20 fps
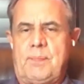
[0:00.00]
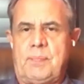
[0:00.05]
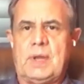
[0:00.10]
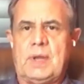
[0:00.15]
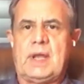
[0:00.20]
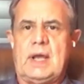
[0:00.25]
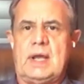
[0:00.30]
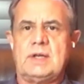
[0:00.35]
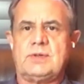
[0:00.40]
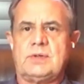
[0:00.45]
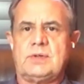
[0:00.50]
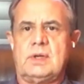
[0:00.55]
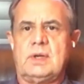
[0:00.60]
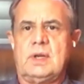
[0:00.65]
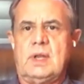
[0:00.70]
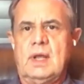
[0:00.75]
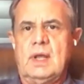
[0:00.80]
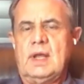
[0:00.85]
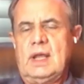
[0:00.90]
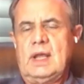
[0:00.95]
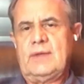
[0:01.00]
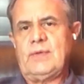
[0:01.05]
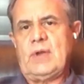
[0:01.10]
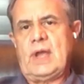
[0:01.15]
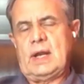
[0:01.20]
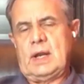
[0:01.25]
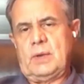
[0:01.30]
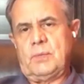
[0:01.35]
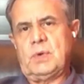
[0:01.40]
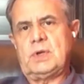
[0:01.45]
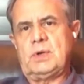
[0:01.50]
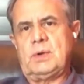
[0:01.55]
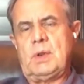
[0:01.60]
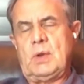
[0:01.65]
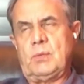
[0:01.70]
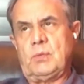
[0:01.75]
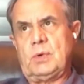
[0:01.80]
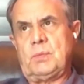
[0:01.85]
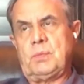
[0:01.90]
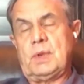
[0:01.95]
application, and
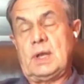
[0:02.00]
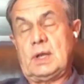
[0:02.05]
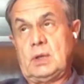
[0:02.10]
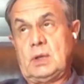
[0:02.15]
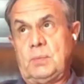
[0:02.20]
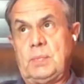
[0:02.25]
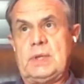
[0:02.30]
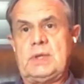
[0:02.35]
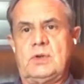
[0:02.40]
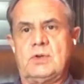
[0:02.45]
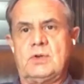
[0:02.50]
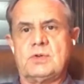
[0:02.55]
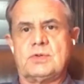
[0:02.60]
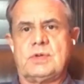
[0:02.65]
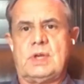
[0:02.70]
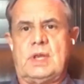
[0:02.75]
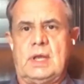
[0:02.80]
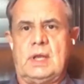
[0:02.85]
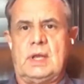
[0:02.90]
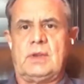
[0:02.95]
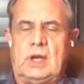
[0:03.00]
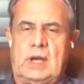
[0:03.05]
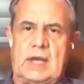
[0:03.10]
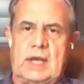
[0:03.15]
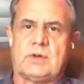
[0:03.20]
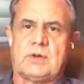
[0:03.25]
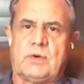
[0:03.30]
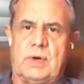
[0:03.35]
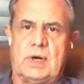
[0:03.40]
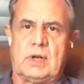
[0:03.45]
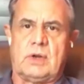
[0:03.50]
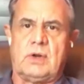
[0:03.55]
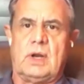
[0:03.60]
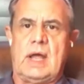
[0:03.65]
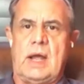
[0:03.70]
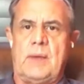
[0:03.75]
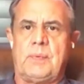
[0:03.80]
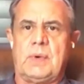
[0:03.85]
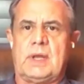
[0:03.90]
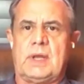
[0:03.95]
it could be used in the less
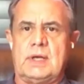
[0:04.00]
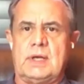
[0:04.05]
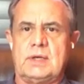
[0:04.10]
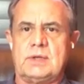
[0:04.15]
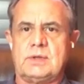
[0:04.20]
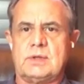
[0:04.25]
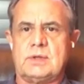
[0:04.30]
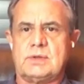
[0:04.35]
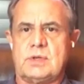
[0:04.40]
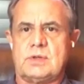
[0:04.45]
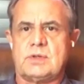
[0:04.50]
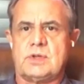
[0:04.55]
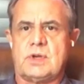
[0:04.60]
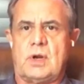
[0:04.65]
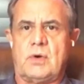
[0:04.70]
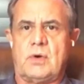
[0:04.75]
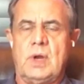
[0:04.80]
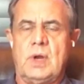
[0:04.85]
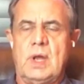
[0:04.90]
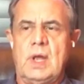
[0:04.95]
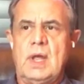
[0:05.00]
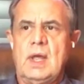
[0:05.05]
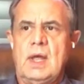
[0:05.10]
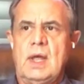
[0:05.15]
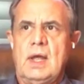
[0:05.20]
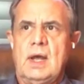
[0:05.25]
critical applications. And so.